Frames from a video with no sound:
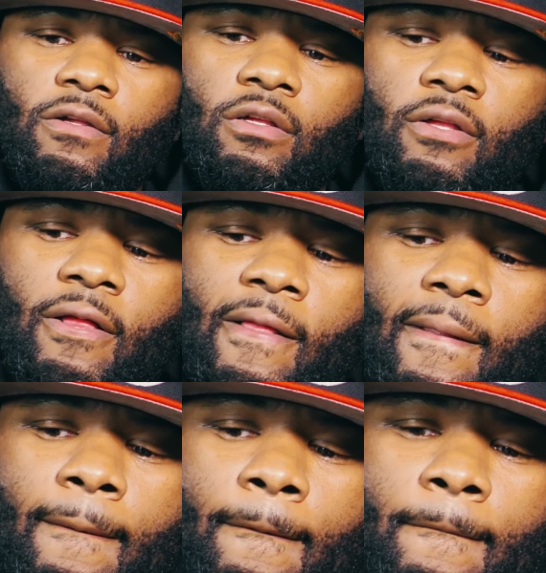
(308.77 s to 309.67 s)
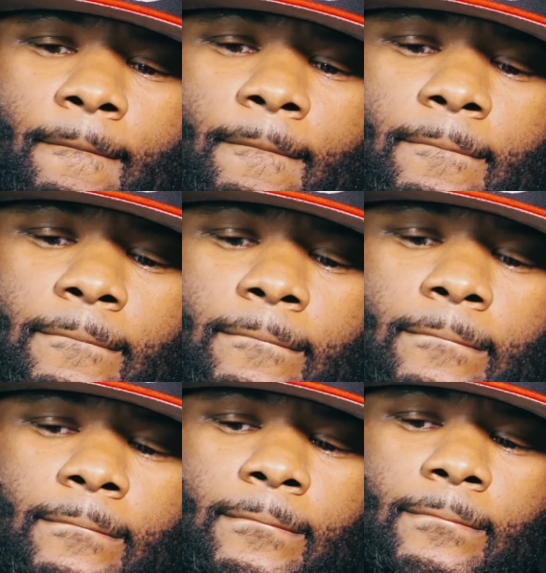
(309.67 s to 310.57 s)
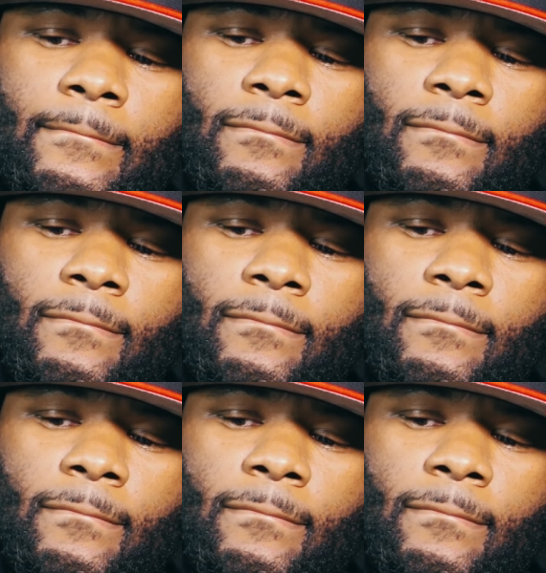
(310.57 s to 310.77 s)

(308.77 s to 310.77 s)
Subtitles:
(no one is talking)